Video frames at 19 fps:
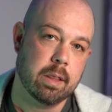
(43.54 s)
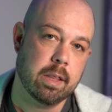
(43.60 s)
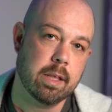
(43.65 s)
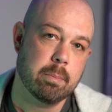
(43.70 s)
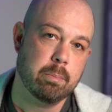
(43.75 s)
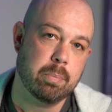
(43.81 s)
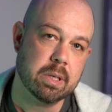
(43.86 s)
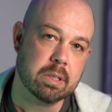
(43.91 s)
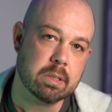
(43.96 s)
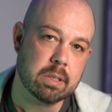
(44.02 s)
the
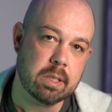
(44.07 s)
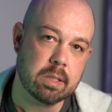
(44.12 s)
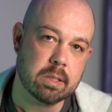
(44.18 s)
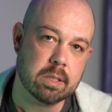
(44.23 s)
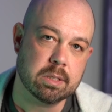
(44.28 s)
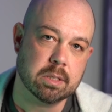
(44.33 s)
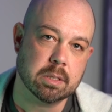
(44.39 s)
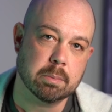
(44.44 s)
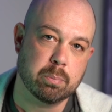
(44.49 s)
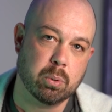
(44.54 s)
ability
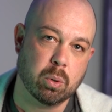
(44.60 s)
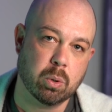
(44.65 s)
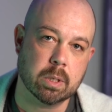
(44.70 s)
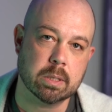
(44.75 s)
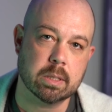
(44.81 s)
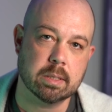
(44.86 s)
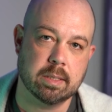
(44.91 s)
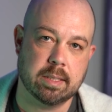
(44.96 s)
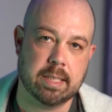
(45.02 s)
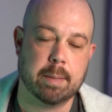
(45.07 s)
to
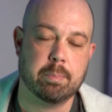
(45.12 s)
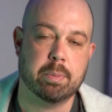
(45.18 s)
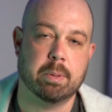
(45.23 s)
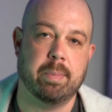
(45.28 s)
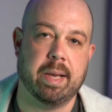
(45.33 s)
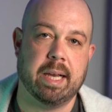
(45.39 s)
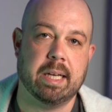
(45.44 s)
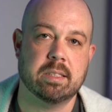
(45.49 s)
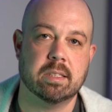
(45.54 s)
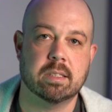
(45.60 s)
support depth
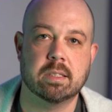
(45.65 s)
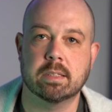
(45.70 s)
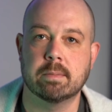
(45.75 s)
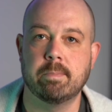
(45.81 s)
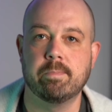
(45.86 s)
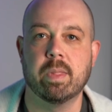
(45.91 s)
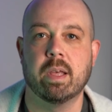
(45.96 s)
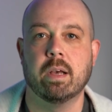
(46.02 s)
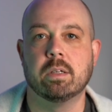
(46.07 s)
masks.